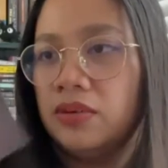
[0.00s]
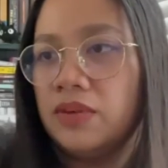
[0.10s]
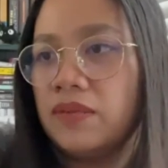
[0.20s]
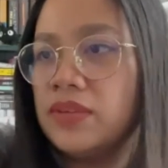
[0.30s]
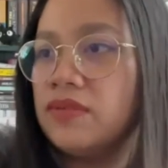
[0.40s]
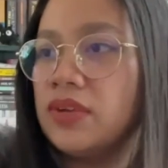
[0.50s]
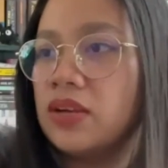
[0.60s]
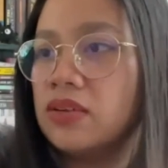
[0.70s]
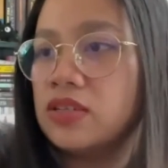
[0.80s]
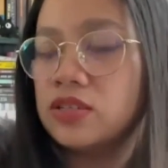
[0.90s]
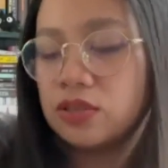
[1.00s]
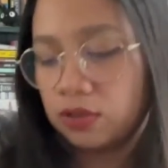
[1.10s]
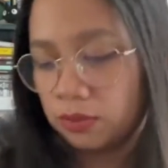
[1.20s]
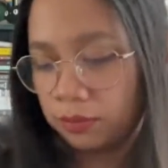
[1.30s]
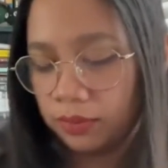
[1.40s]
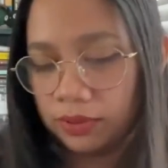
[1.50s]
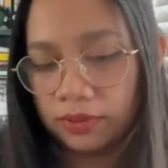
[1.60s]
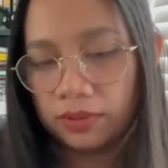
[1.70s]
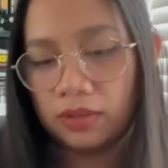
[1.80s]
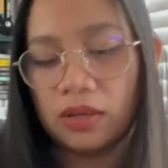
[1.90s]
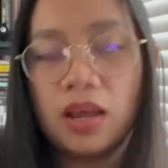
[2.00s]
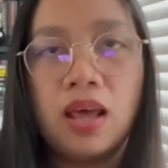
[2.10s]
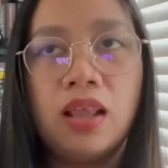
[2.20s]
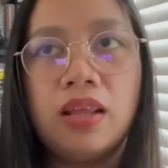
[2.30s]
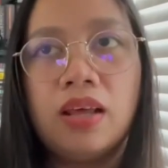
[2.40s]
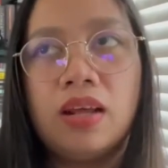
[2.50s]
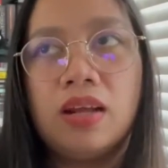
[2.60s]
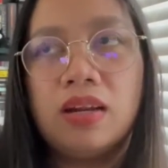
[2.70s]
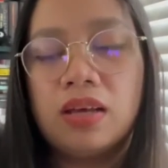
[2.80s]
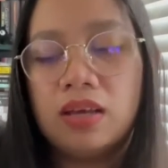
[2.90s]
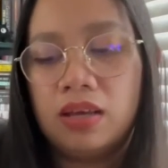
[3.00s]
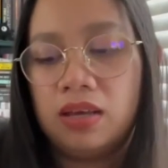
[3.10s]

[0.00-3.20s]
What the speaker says: We have the fairy scoop, and then